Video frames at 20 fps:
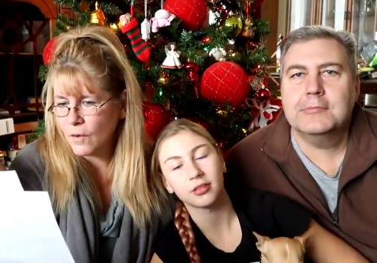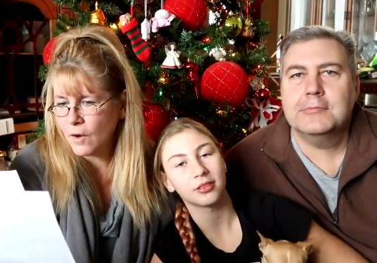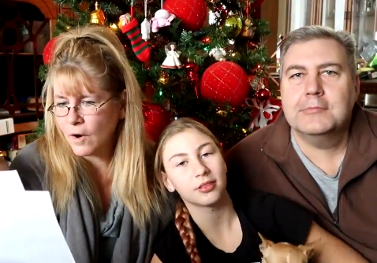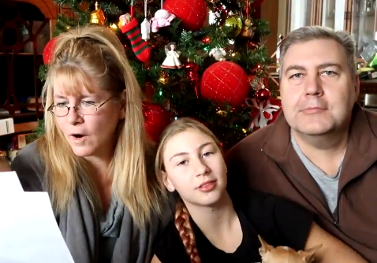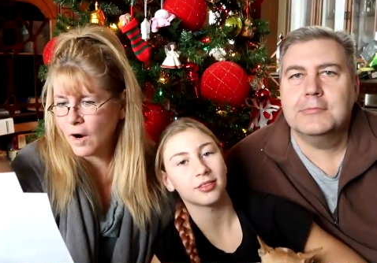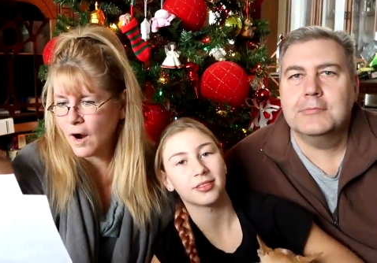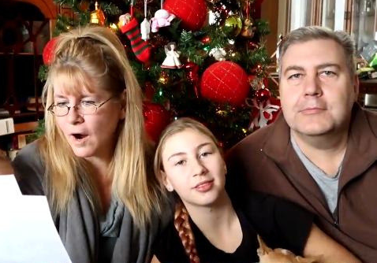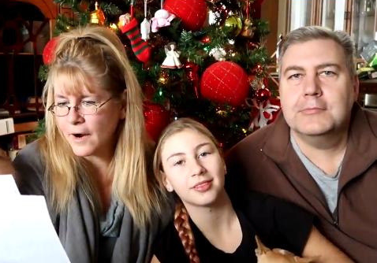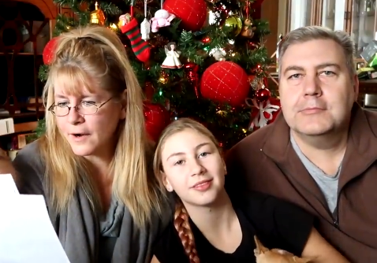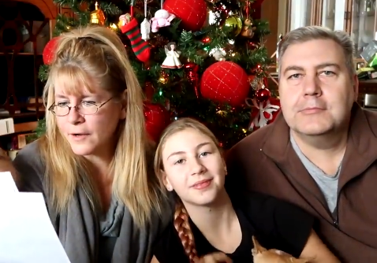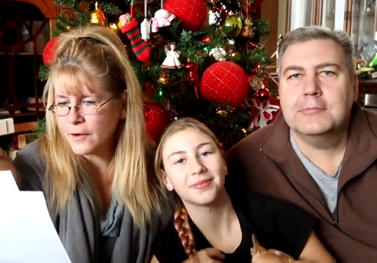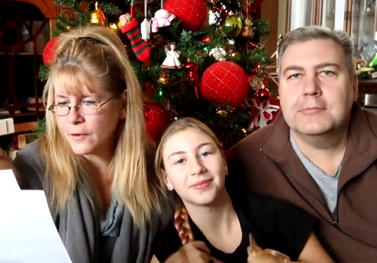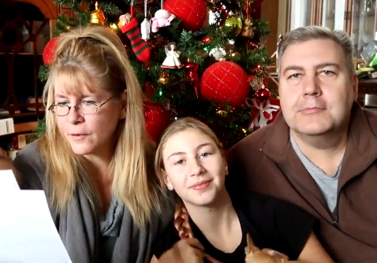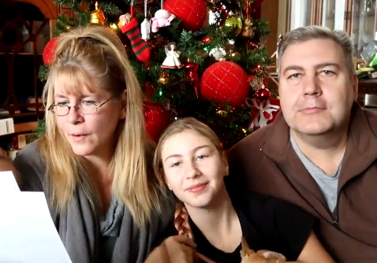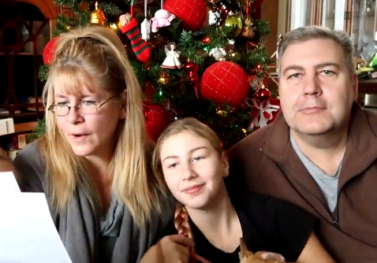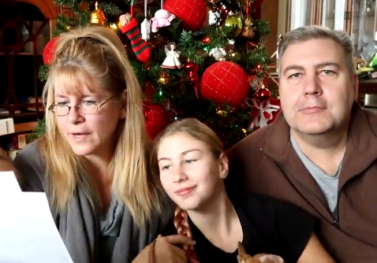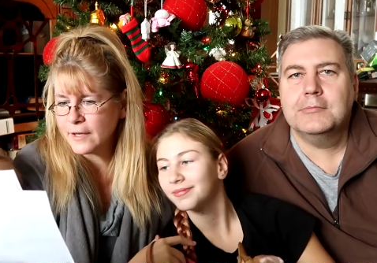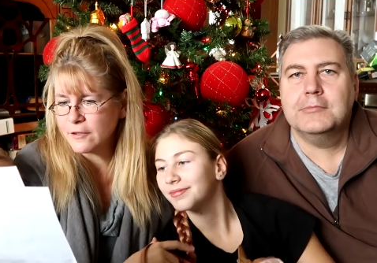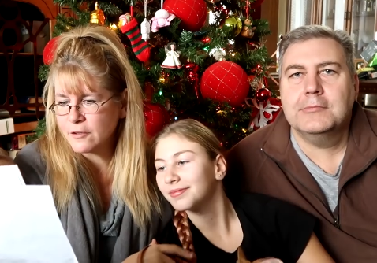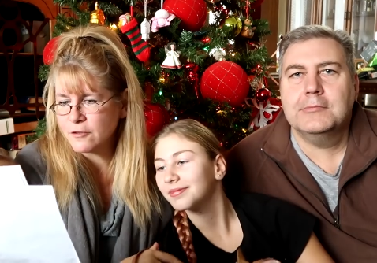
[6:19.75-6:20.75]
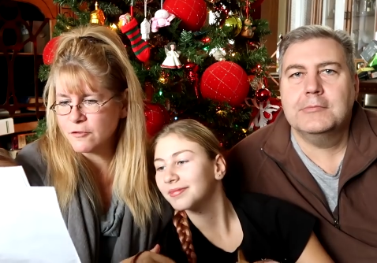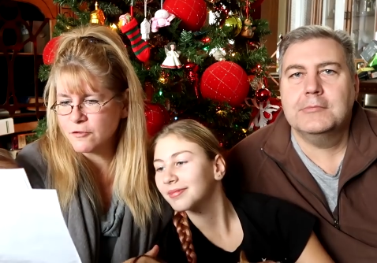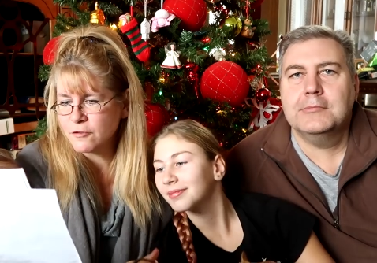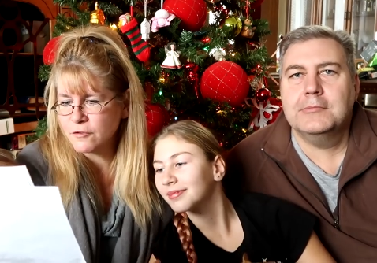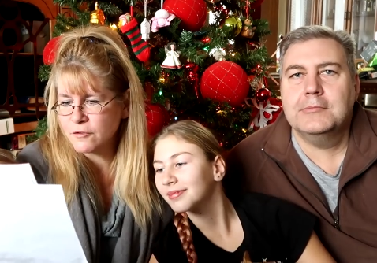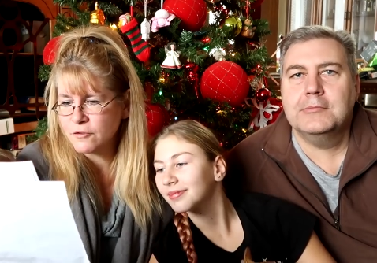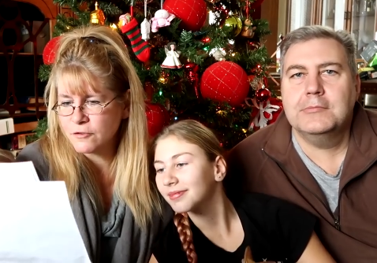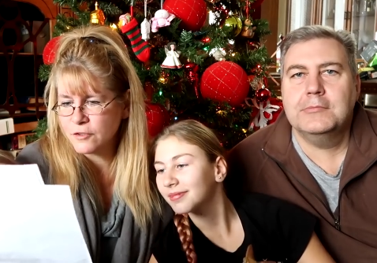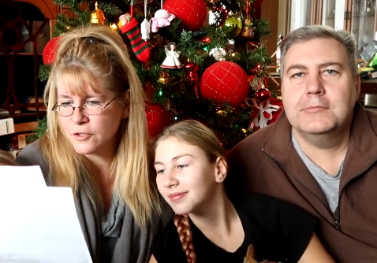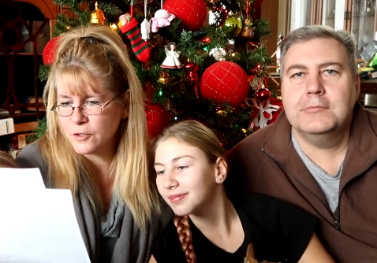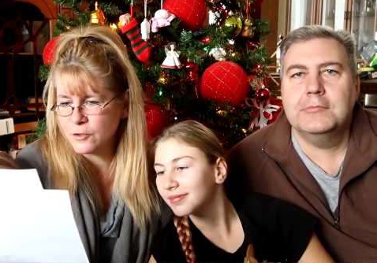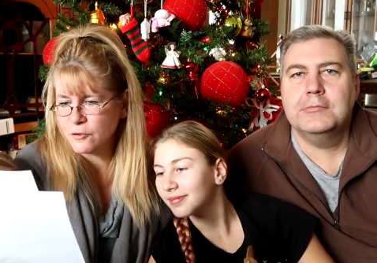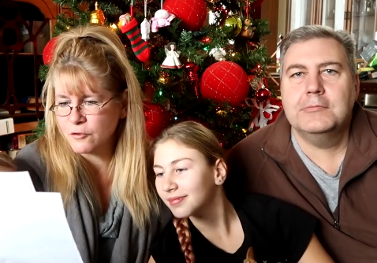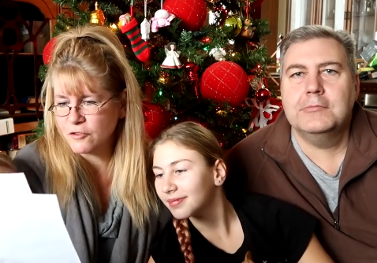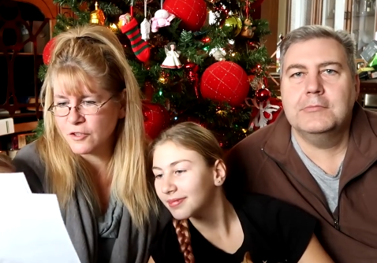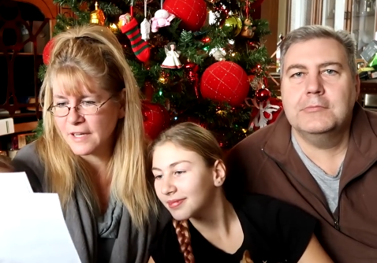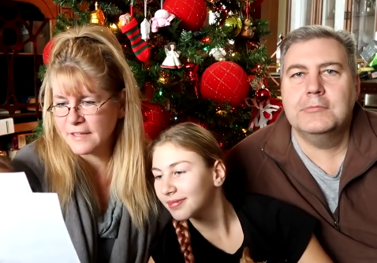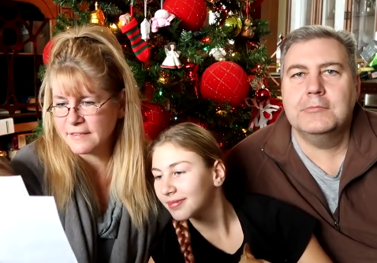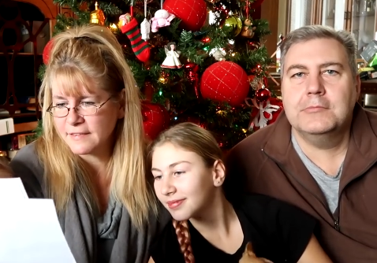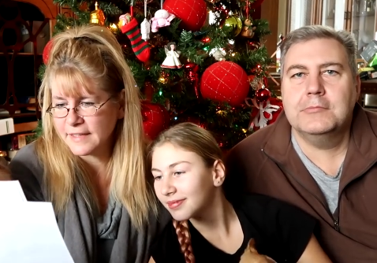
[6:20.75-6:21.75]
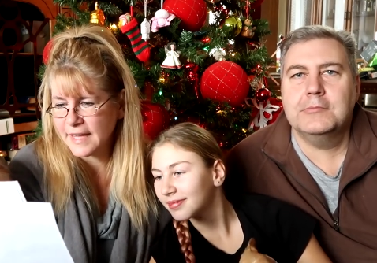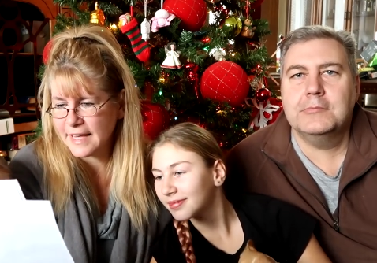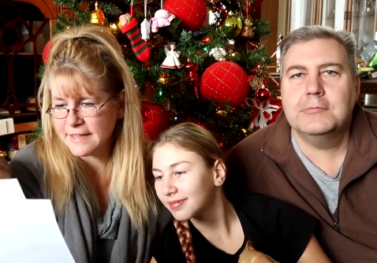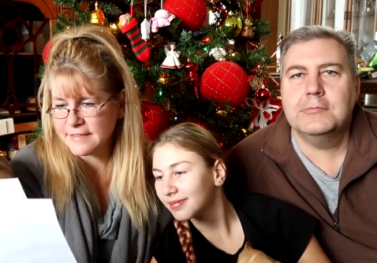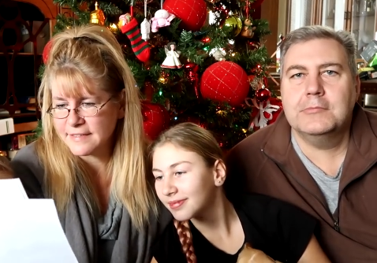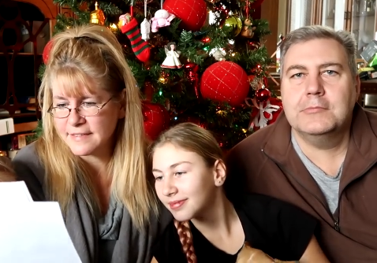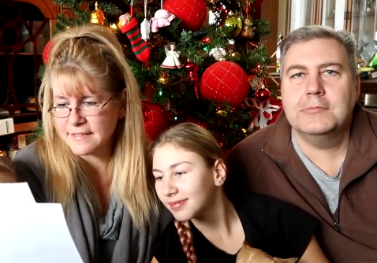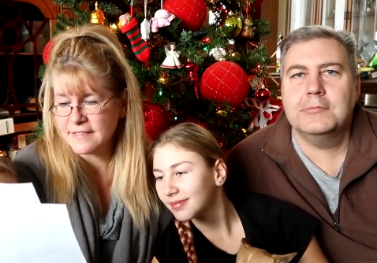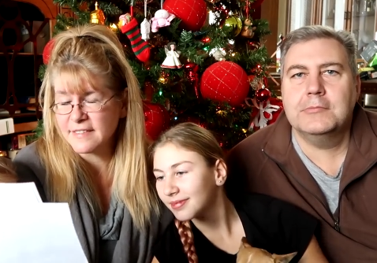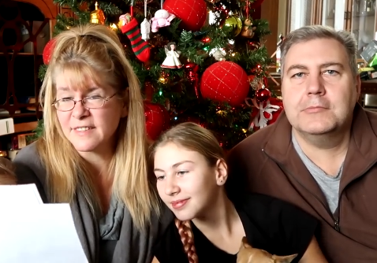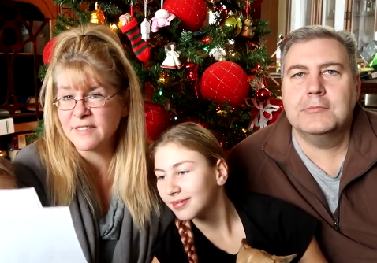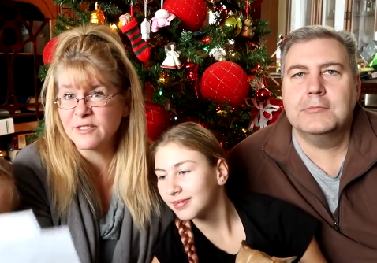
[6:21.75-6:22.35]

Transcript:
Speaker 1: Or are you going to do just lessons